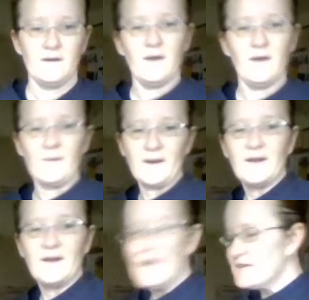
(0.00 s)
Okay,
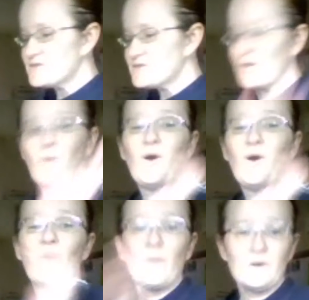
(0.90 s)
so
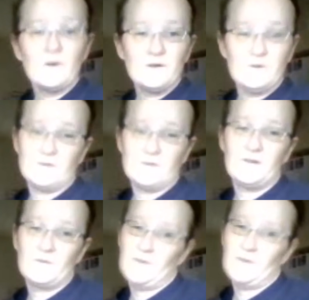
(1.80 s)
when you're using your
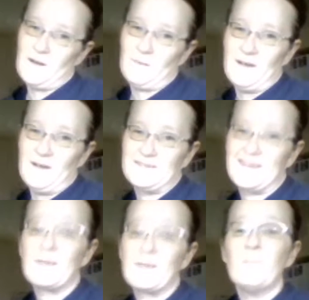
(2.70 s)
crock pot,
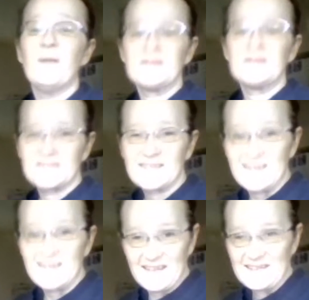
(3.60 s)
the best thing,